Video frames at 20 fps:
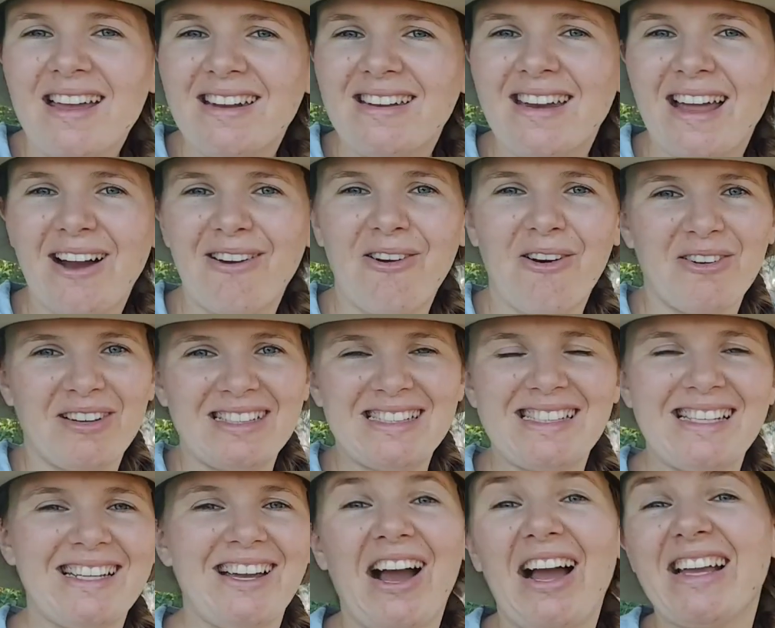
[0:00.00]
Now,
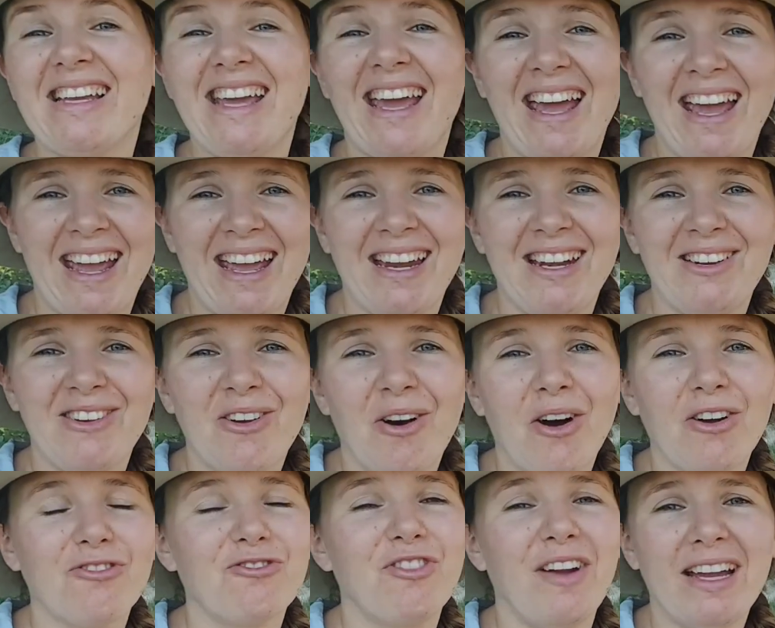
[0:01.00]
honestly, I
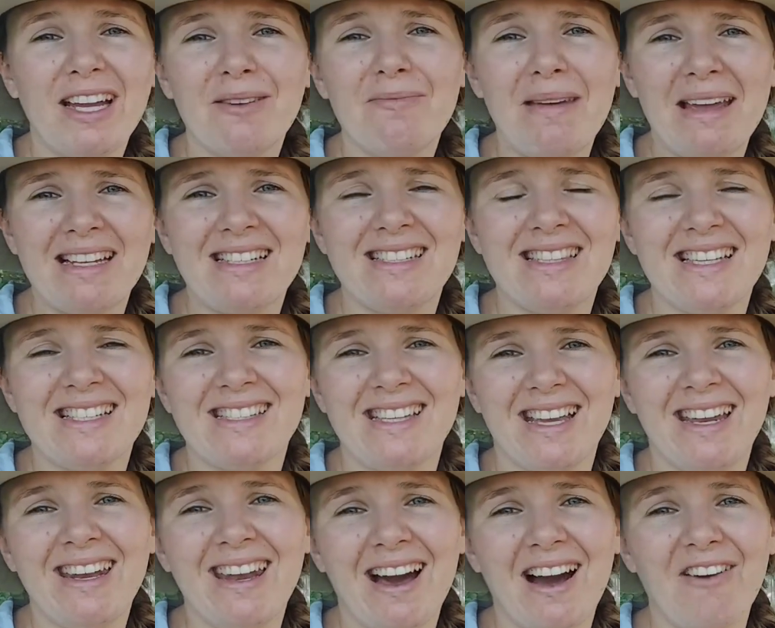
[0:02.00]
cannot recommend this
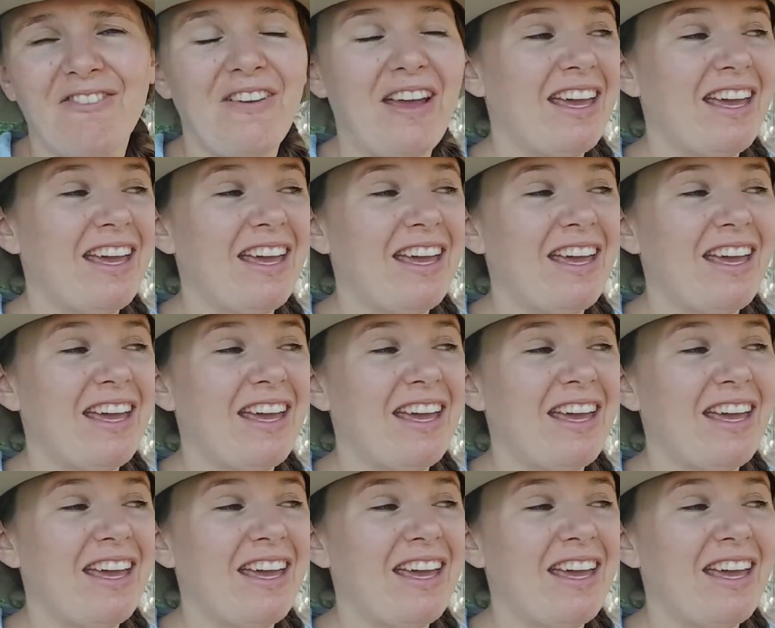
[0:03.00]
enough,